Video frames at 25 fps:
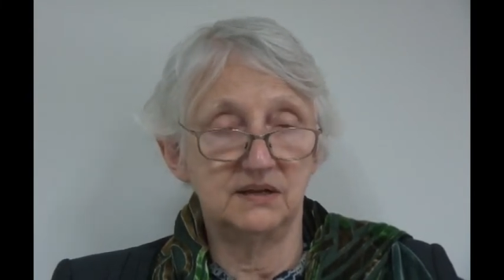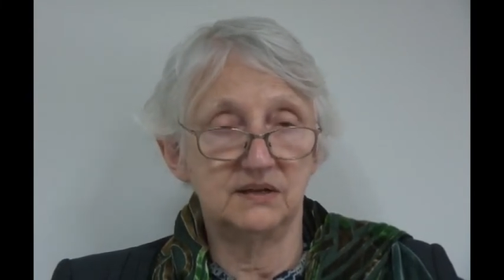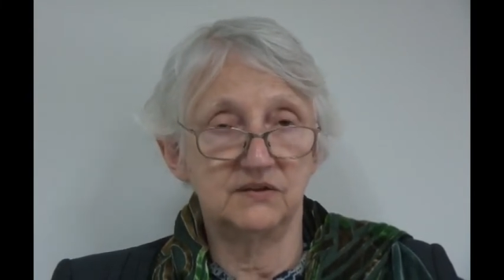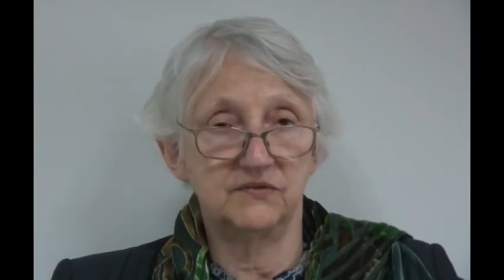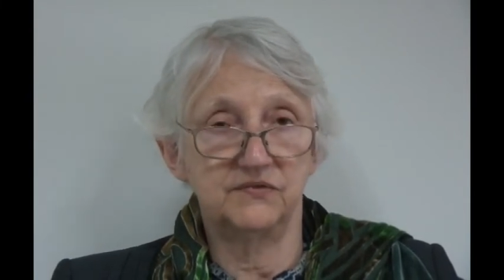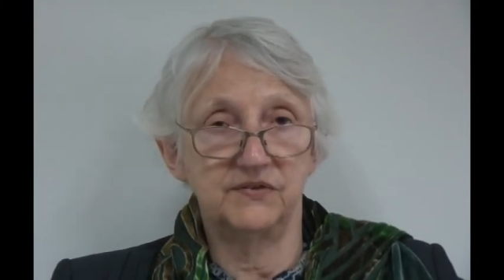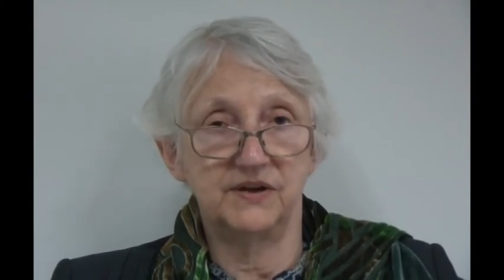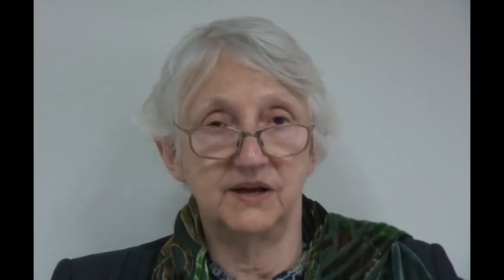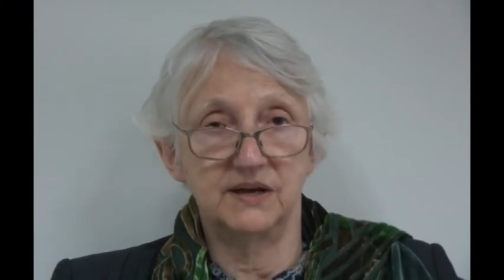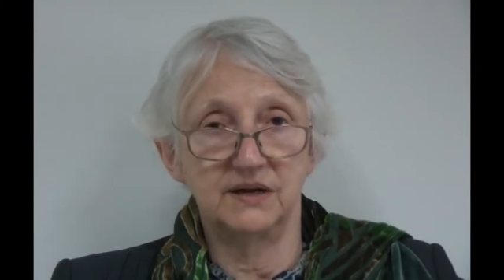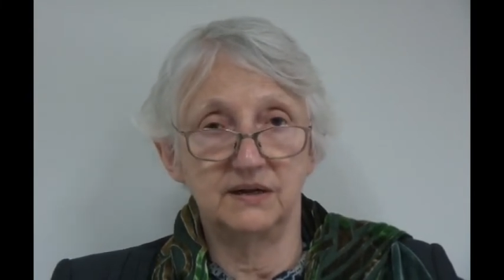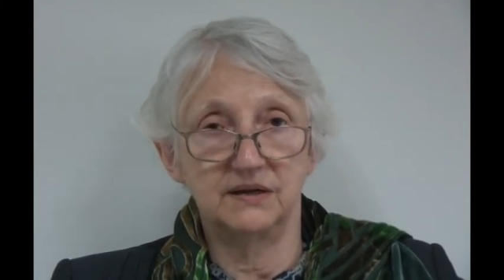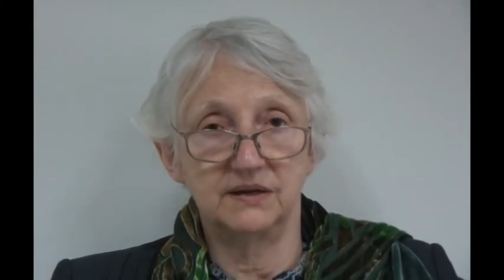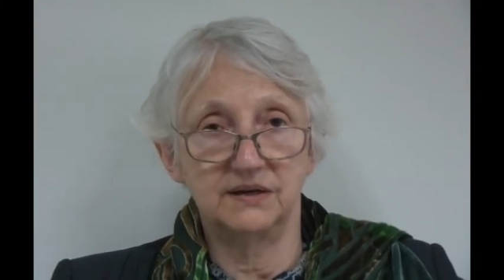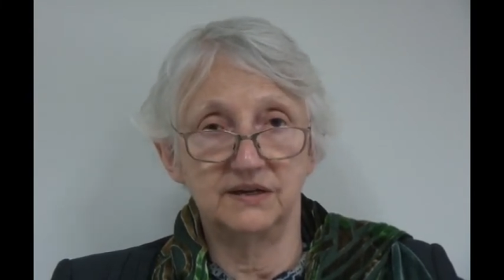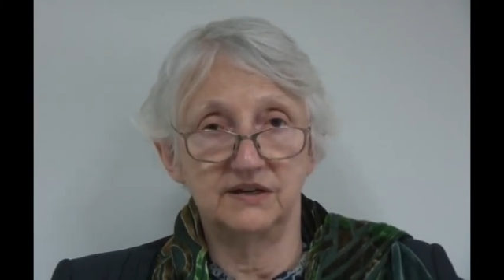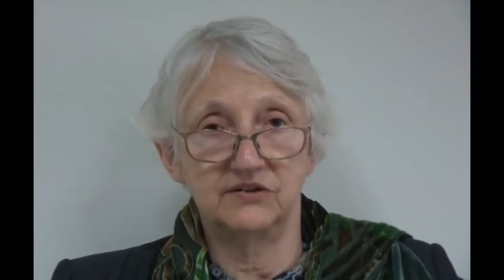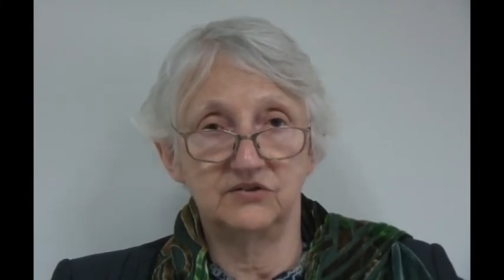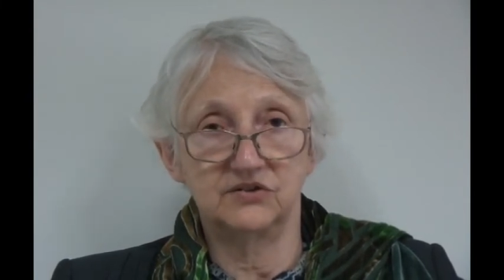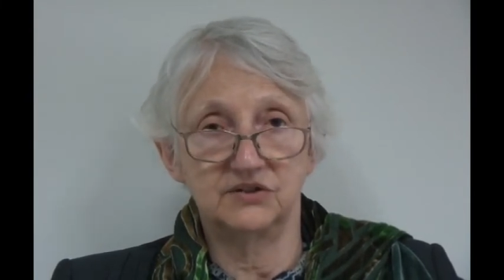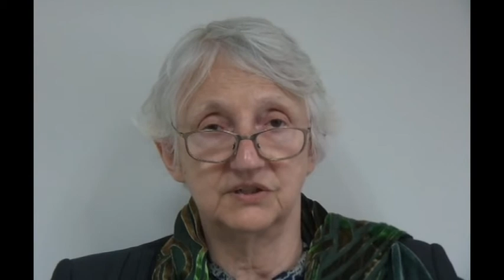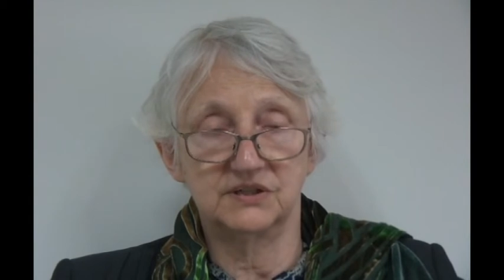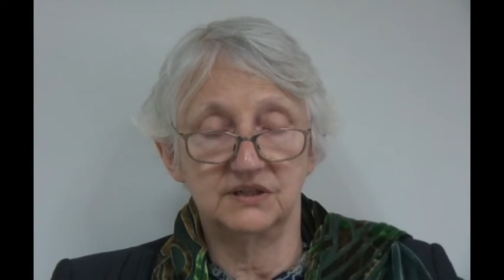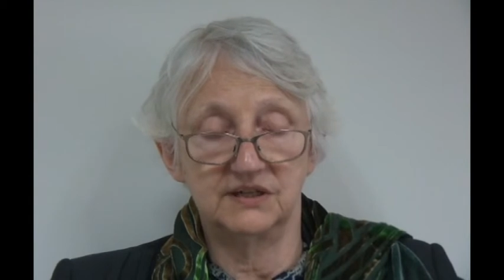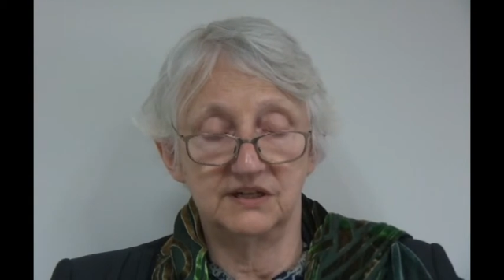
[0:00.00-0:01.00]
in the final
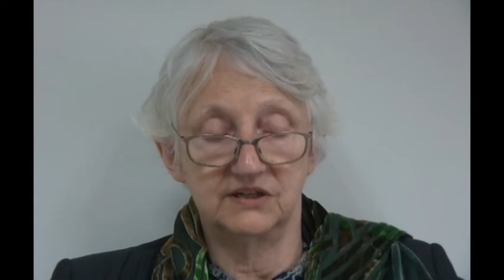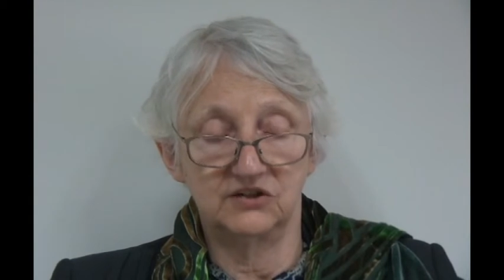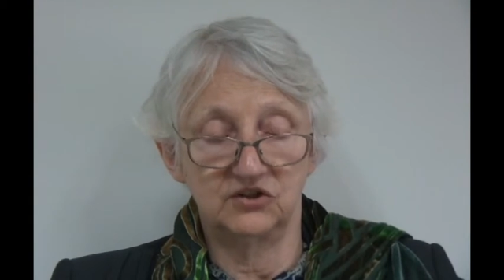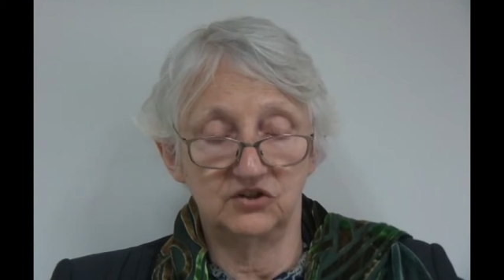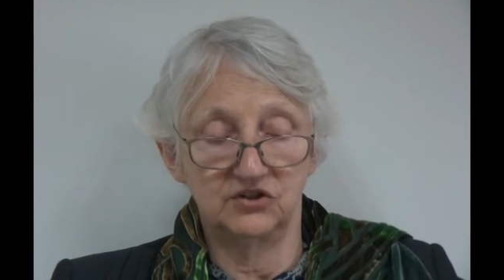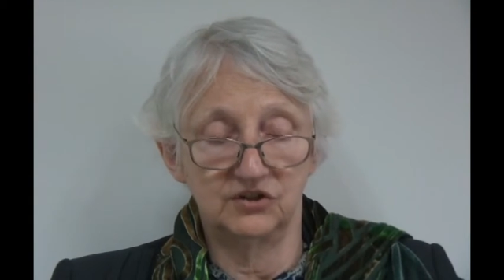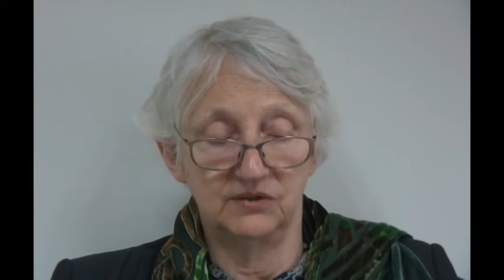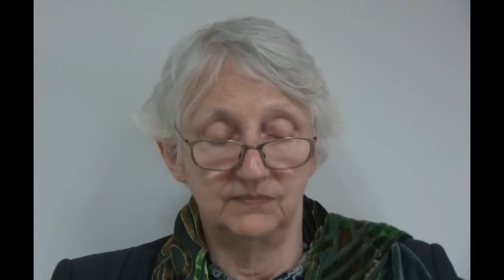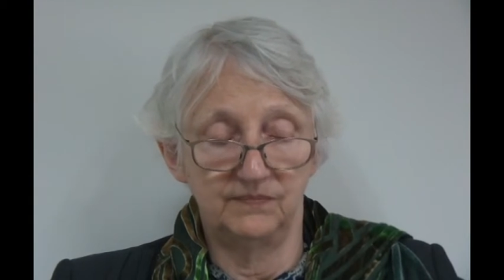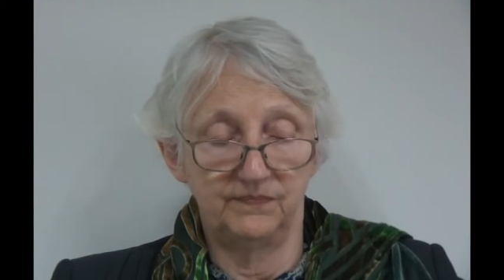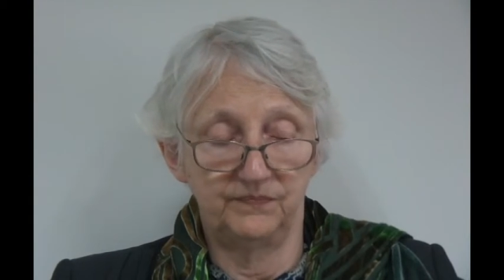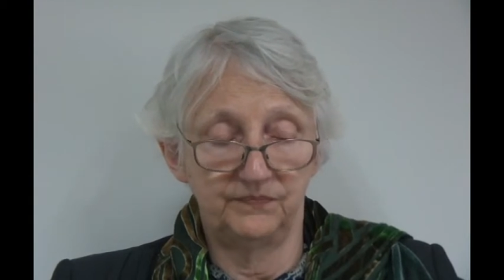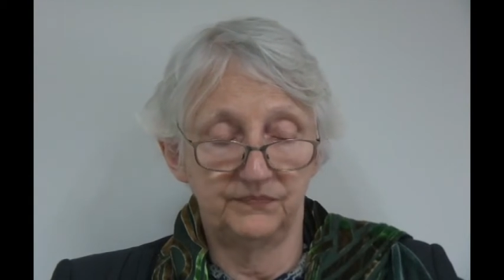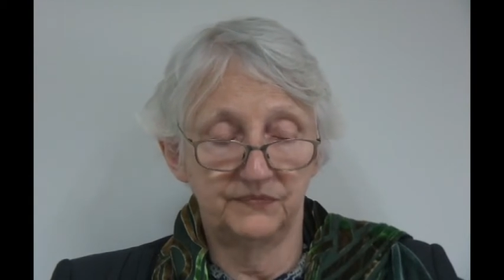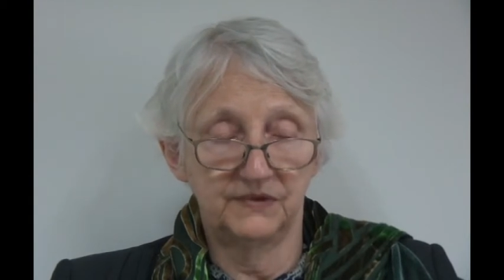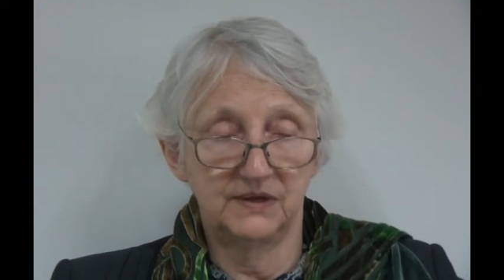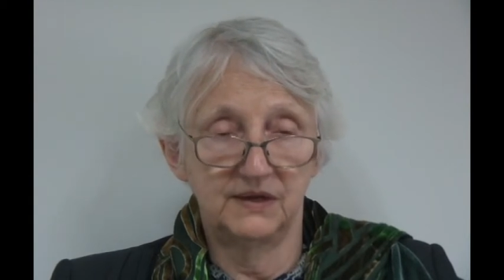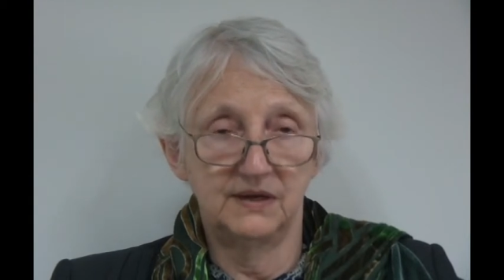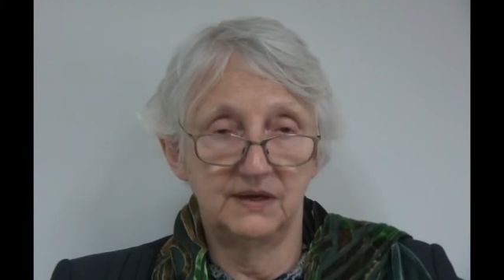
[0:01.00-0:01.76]
legislation.